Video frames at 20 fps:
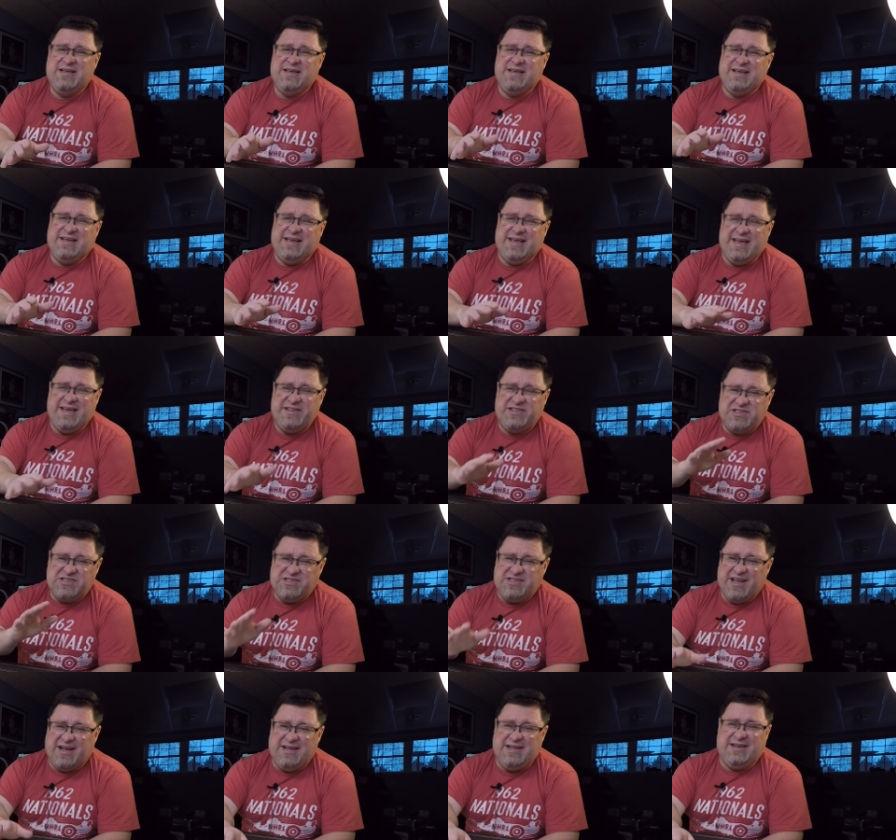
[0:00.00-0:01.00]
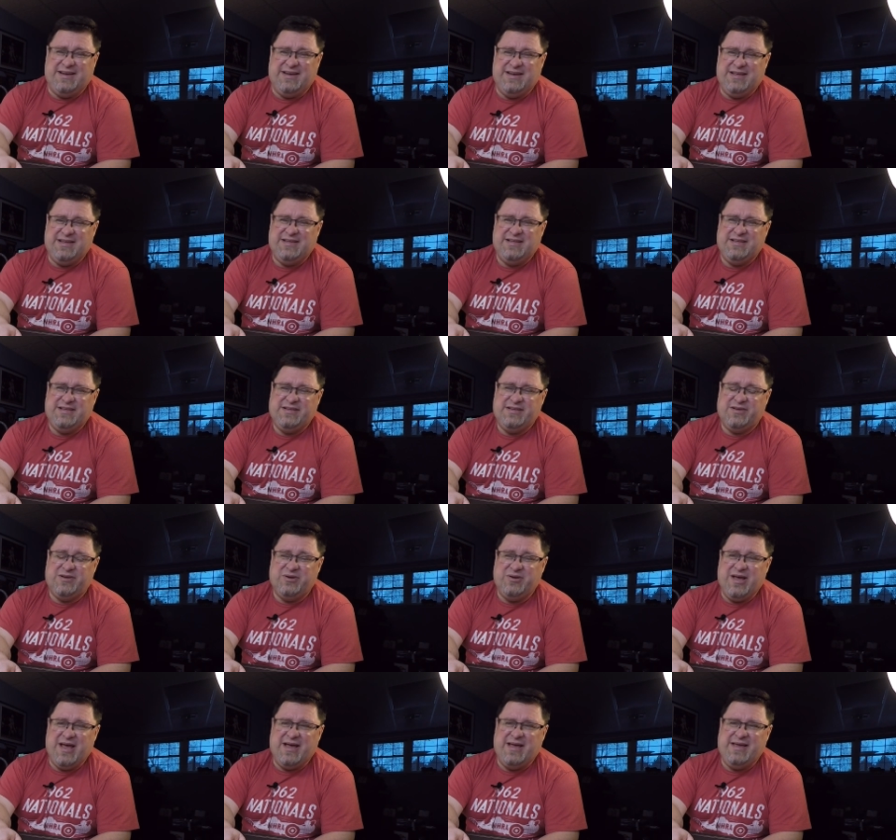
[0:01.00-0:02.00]
it's done,
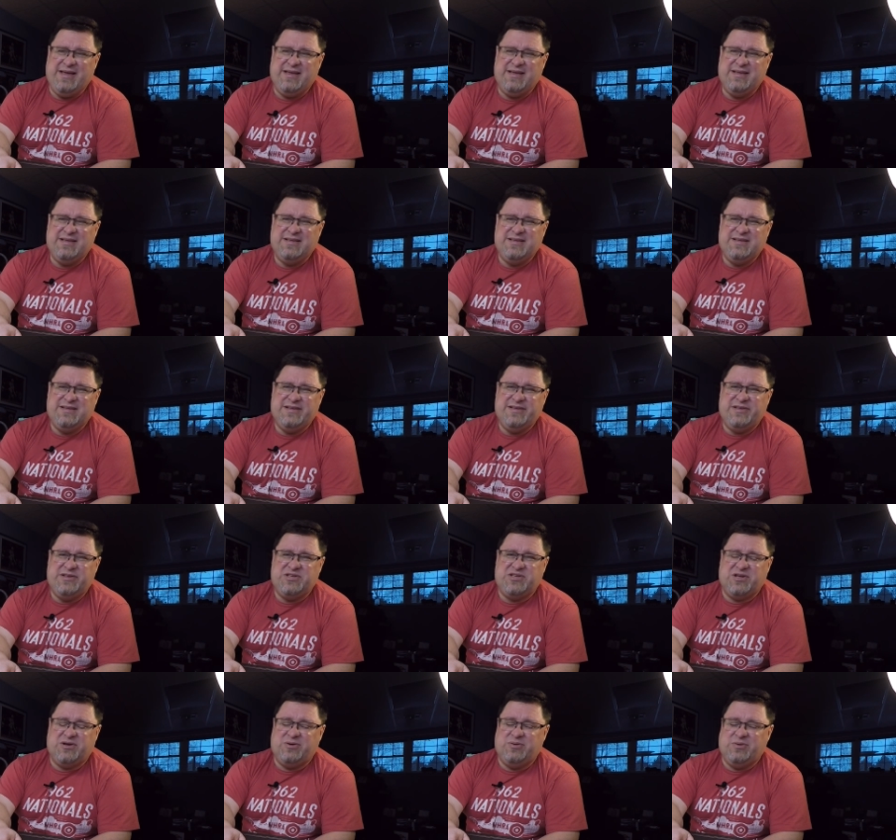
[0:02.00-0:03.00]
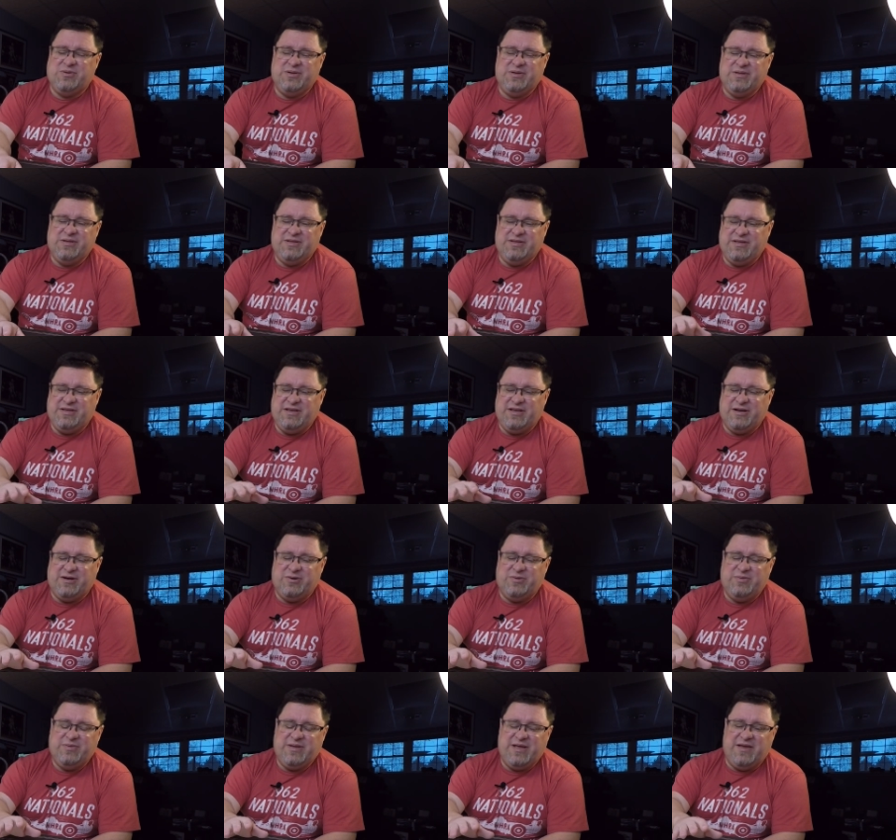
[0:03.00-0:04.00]
okay? So, you
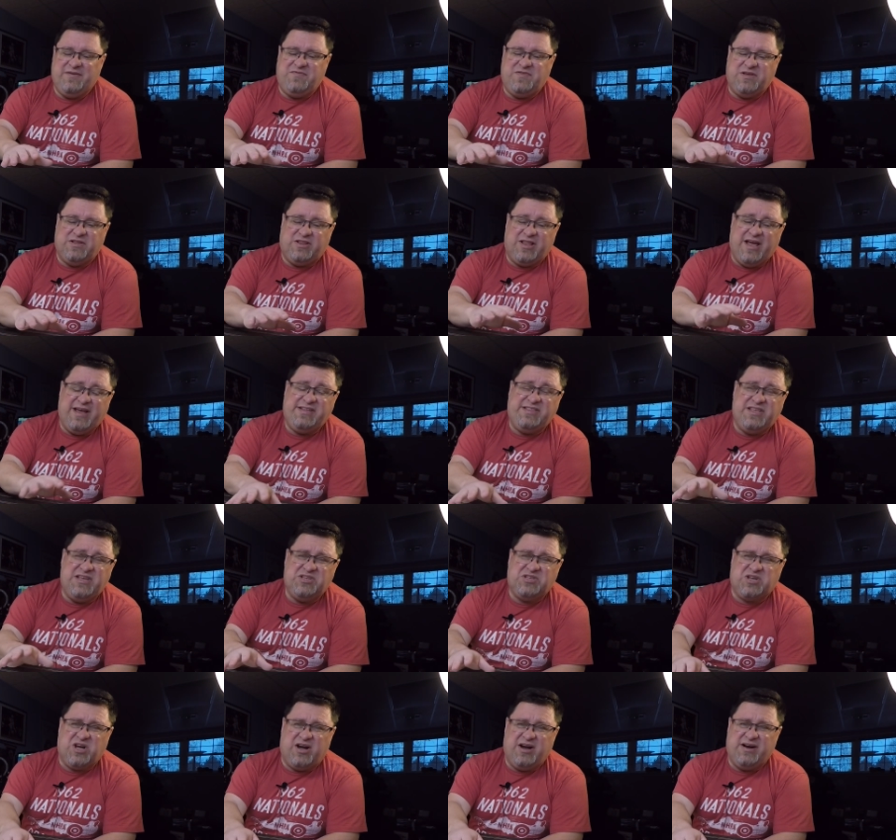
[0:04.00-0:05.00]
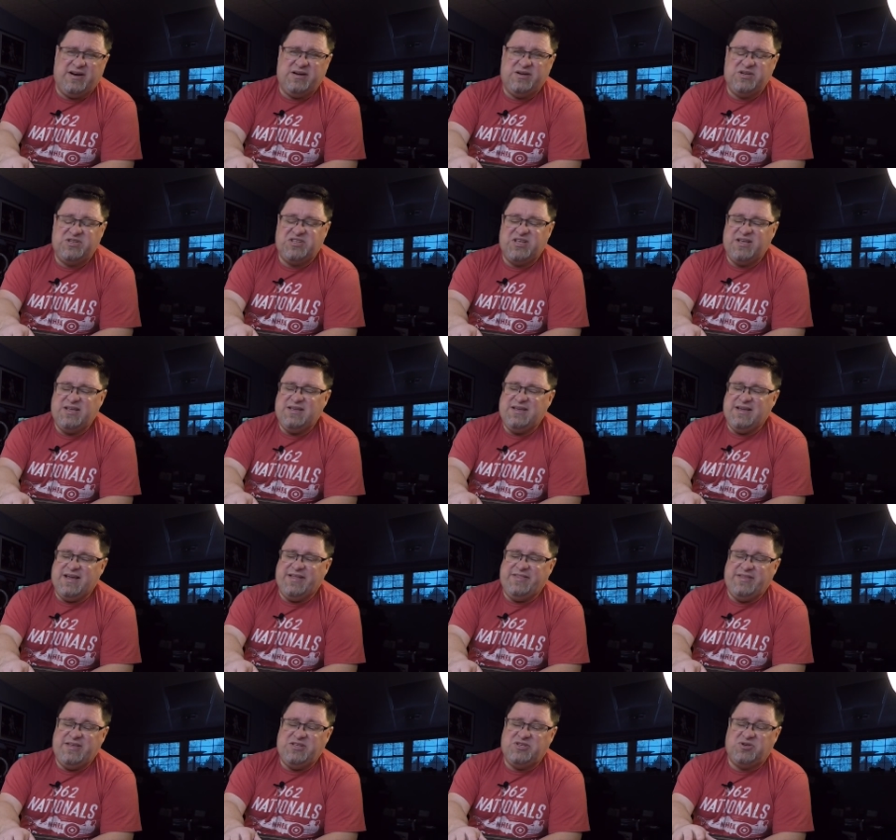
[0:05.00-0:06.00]
know, if you like these cars, and
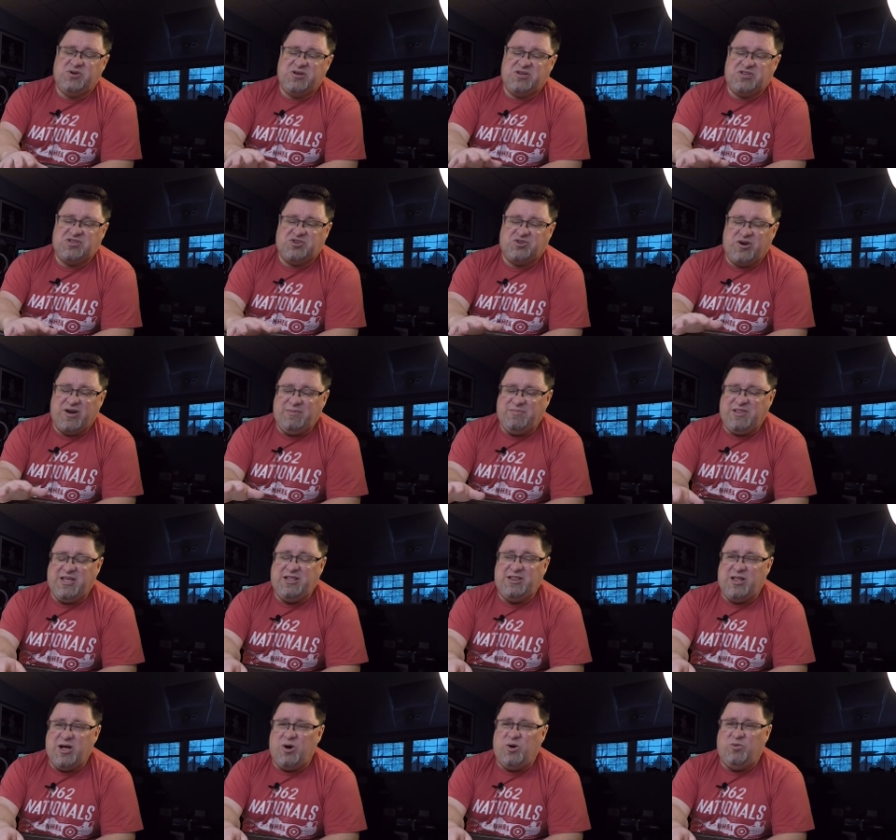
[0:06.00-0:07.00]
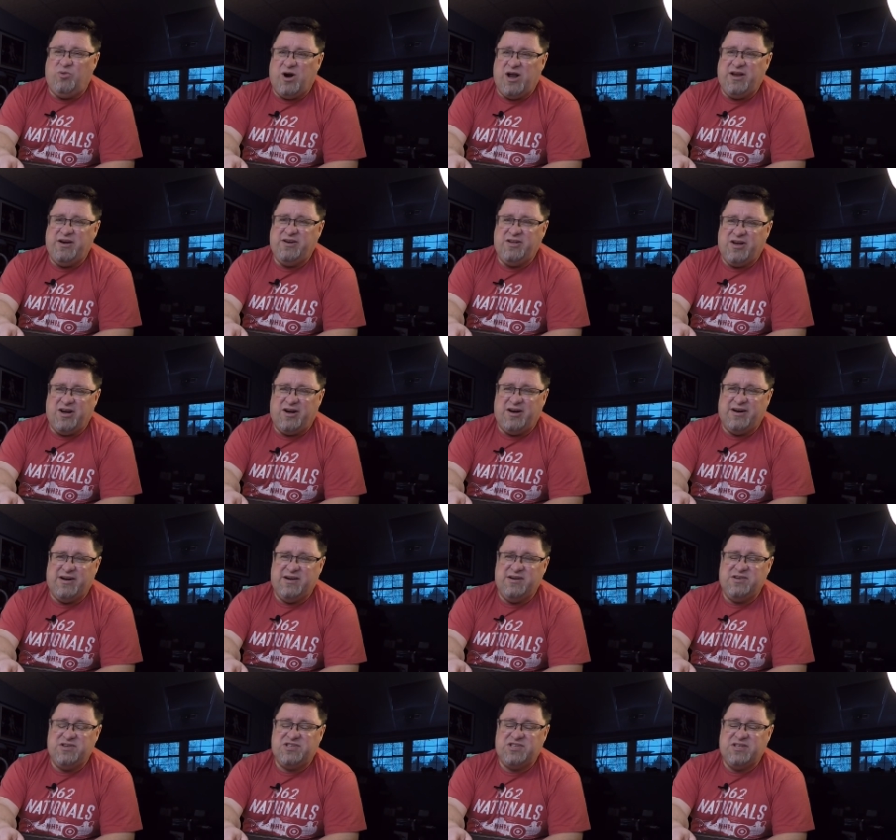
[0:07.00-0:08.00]
these are extremely low-run
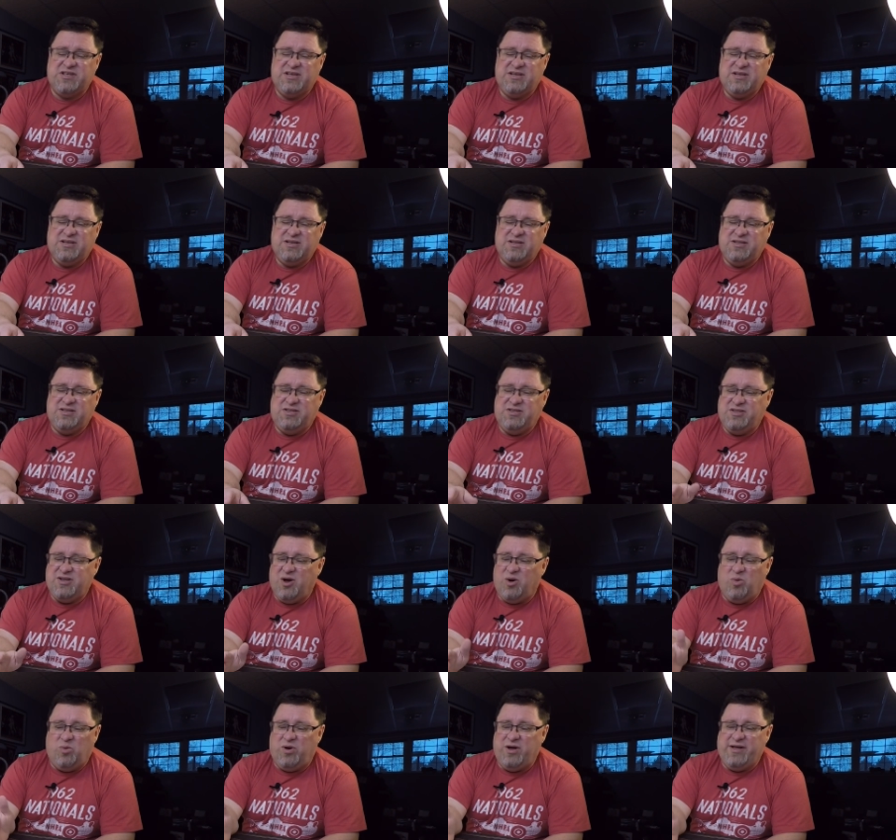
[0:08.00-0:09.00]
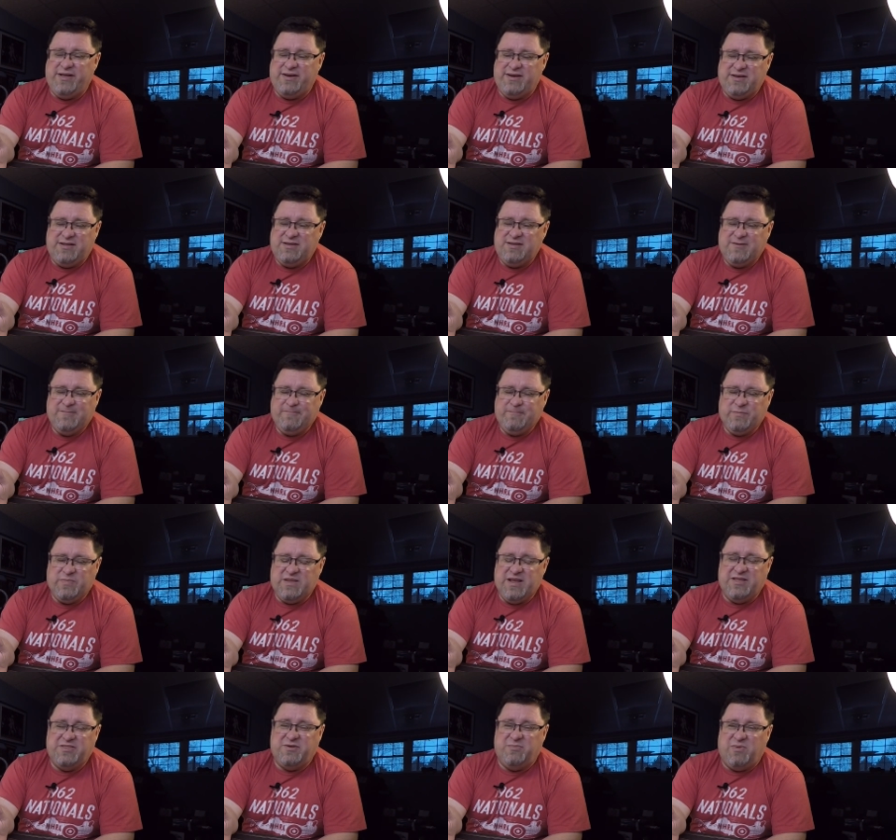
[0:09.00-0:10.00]
cars, no one
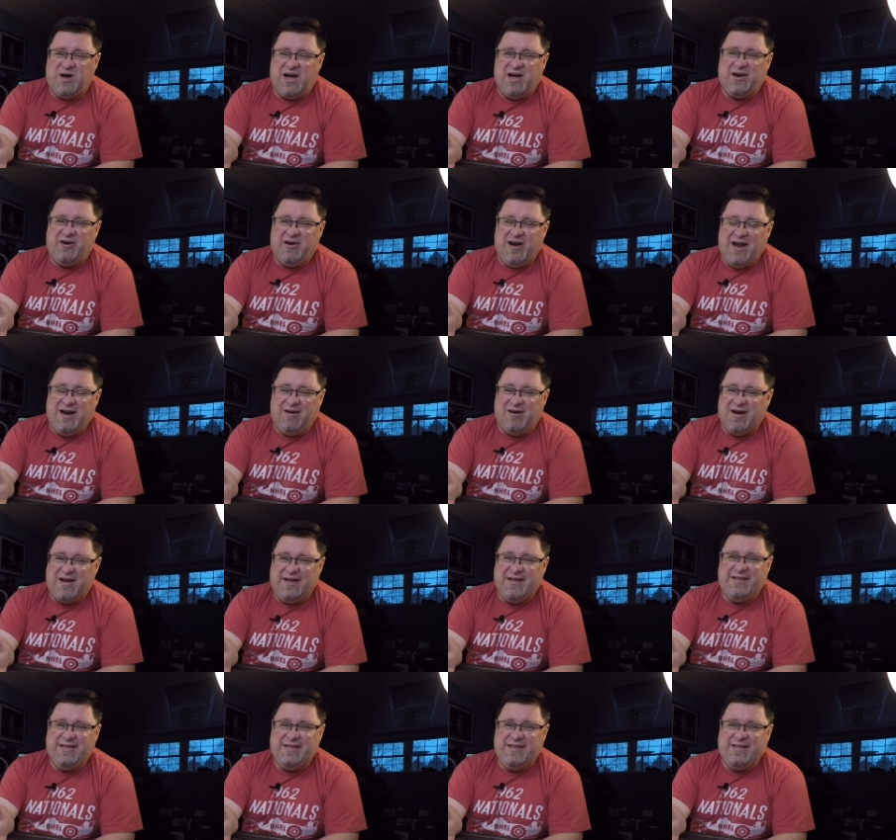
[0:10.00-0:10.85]
in the modern era